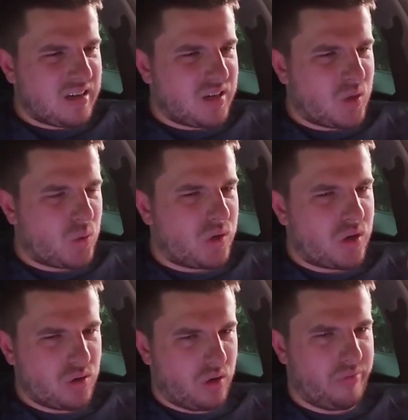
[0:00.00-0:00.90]
no,
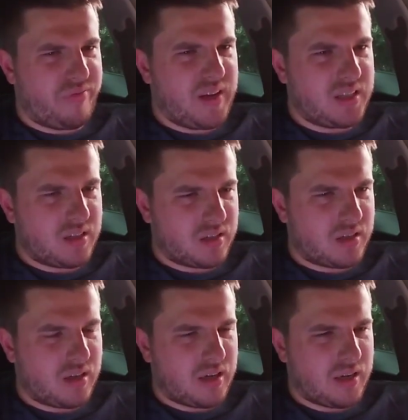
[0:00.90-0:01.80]
the
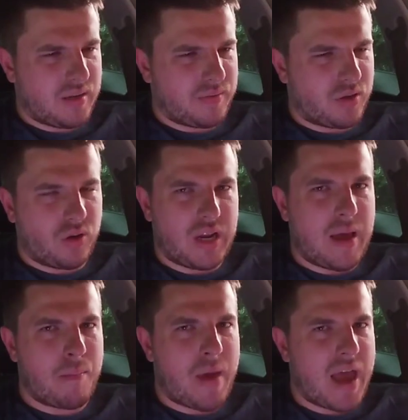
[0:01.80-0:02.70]

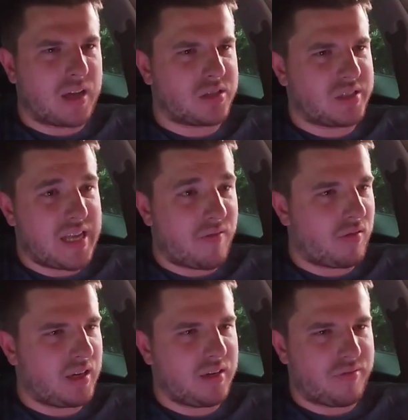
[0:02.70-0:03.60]
non-M package is
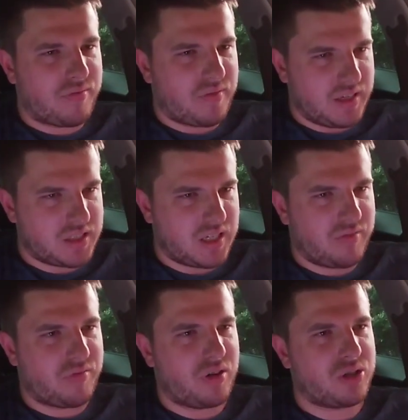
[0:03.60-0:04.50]
definitely the
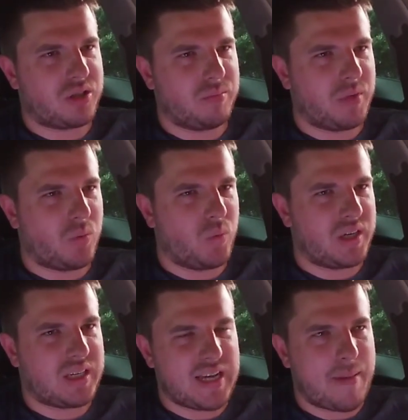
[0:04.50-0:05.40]
facelift version, but
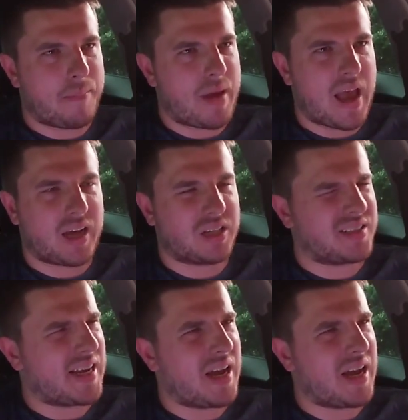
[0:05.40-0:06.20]
with the M package,